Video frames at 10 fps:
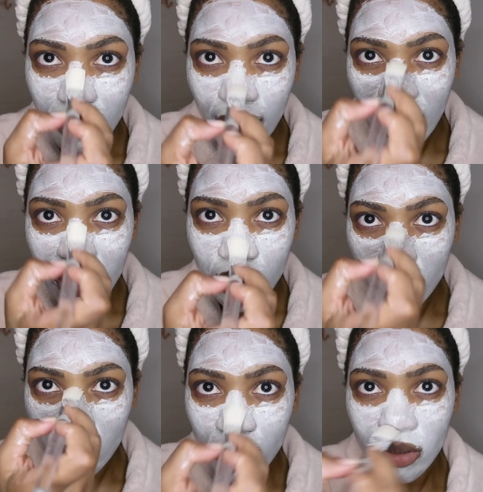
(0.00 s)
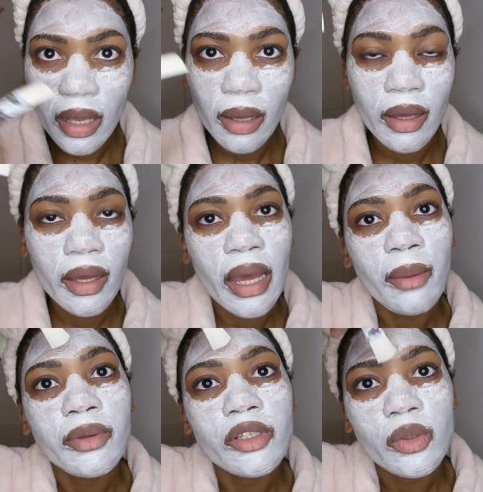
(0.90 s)
and you
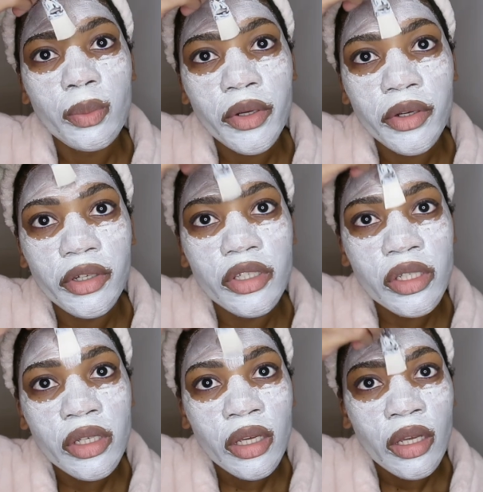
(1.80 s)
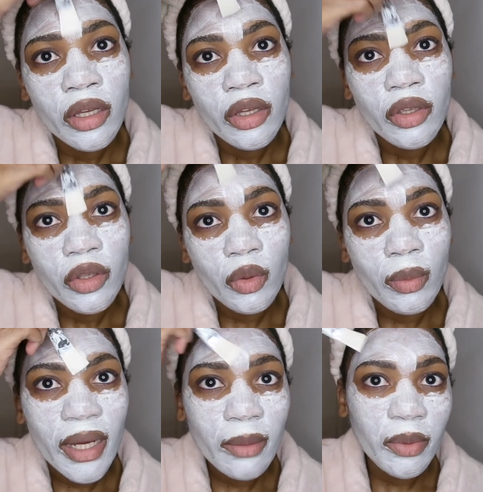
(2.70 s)
happen to purge, you
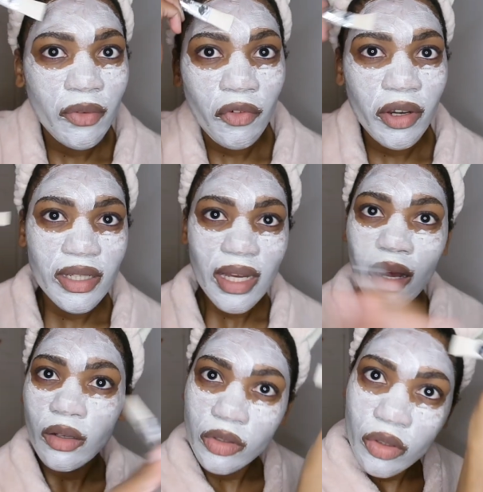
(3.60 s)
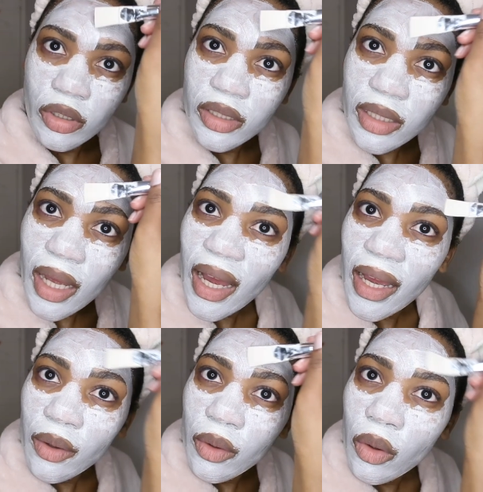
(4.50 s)
might be freaked out because
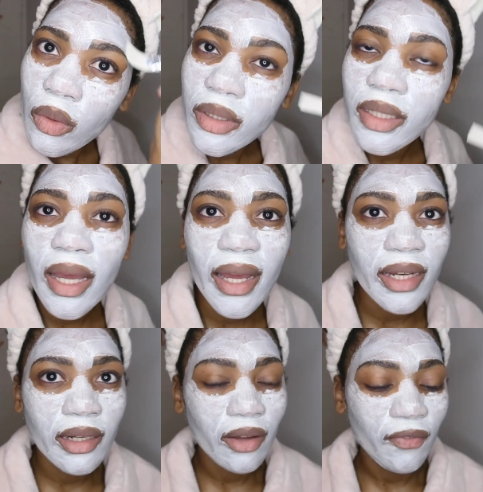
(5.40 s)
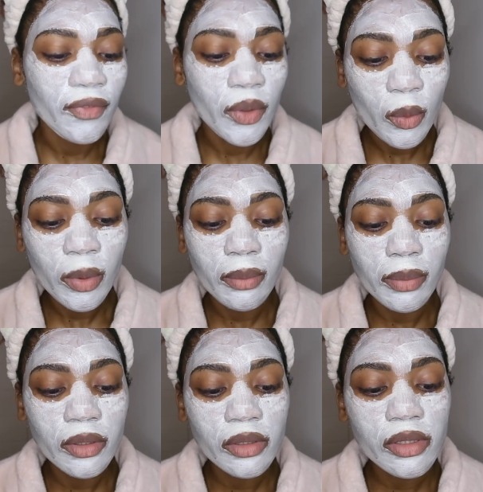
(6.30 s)
I only had a few
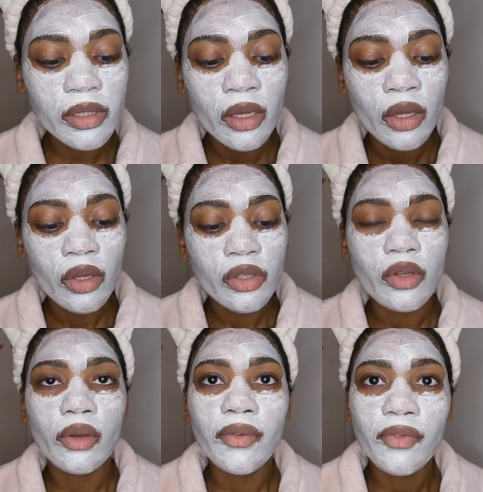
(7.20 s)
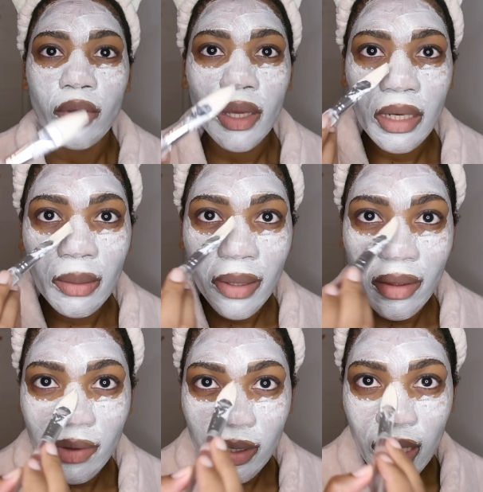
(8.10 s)
pimples. So if you end up
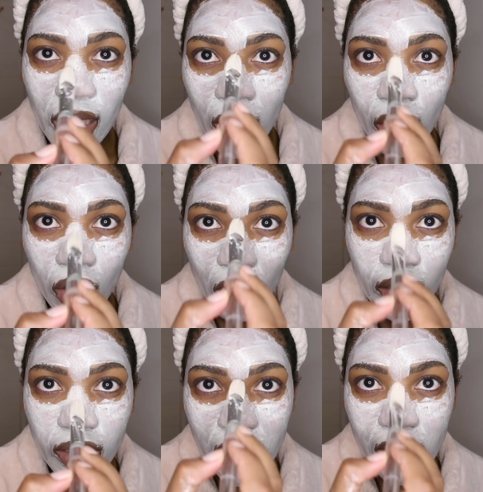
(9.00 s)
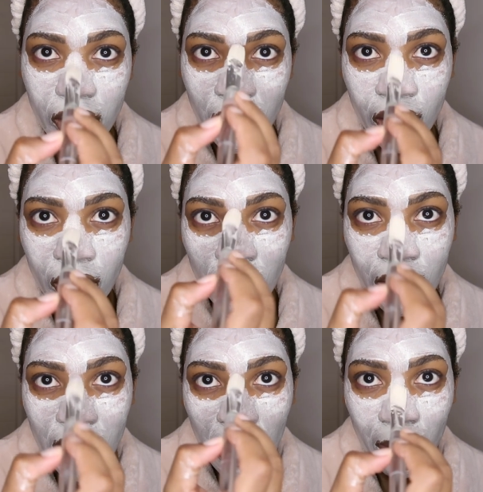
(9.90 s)
having a lot,
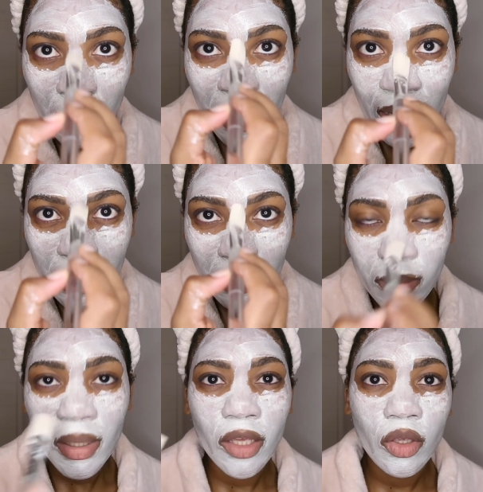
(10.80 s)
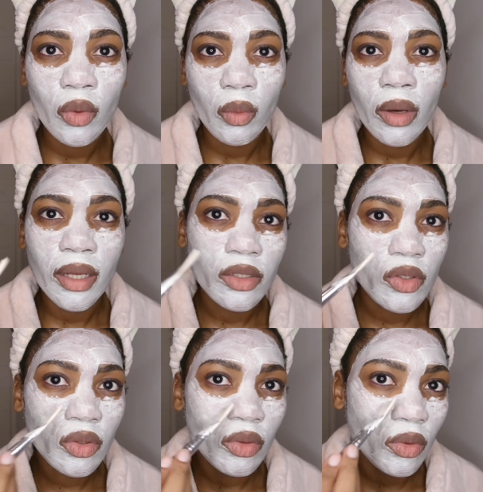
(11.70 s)
that might make you want
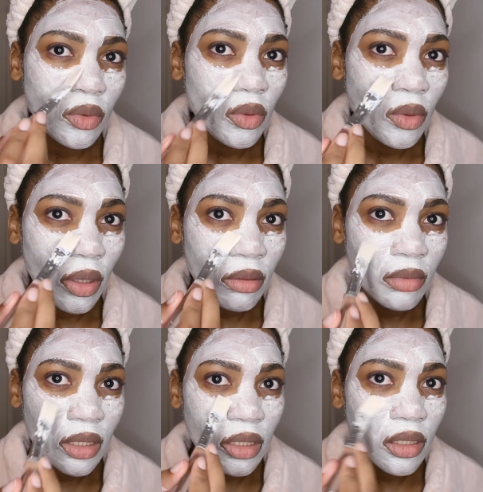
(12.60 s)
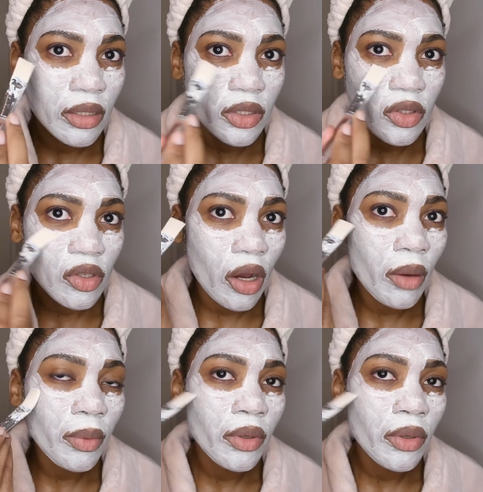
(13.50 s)
to immediately stop.